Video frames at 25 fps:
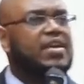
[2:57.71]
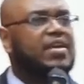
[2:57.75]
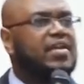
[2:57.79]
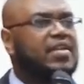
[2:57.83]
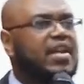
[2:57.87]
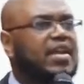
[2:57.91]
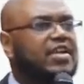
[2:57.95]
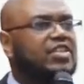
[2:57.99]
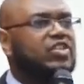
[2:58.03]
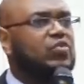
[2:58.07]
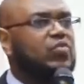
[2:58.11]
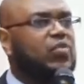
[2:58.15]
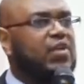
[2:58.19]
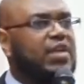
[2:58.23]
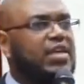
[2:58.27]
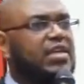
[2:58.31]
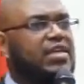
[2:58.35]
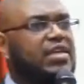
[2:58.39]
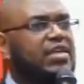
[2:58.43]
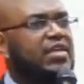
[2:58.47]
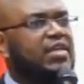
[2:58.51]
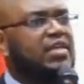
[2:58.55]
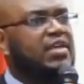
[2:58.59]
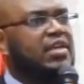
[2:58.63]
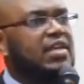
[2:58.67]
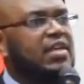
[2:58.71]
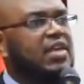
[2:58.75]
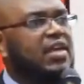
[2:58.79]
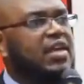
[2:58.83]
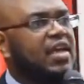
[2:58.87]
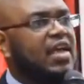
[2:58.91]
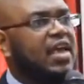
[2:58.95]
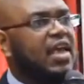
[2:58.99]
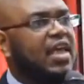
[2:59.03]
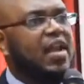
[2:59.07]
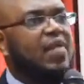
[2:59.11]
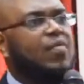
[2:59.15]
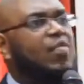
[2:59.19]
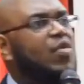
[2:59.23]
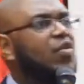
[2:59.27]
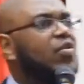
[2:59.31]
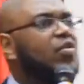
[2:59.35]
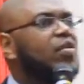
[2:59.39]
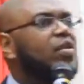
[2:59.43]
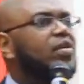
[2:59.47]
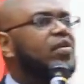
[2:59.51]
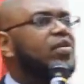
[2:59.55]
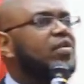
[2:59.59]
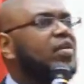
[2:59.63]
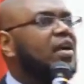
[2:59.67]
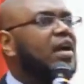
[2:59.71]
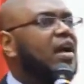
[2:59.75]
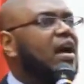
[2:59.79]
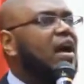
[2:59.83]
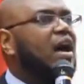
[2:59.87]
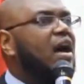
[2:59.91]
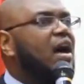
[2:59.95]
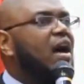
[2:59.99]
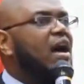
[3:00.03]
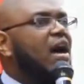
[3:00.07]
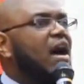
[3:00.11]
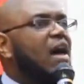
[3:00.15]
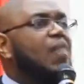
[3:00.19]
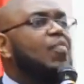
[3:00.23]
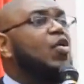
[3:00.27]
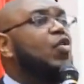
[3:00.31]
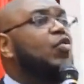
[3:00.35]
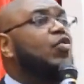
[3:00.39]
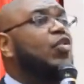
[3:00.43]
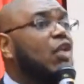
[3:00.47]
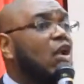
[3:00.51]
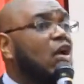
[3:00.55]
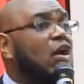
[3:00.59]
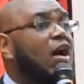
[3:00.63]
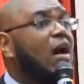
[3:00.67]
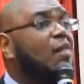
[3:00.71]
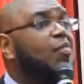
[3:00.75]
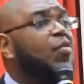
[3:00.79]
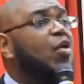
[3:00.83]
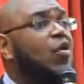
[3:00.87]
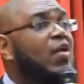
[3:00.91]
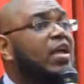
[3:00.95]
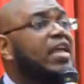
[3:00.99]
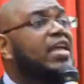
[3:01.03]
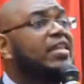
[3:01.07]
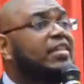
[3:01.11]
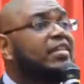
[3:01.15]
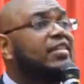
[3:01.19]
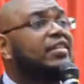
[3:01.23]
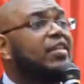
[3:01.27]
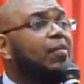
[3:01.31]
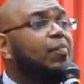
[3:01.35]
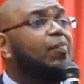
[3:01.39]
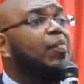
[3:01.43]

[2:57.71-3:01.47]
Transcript: here next week and I'm going to hit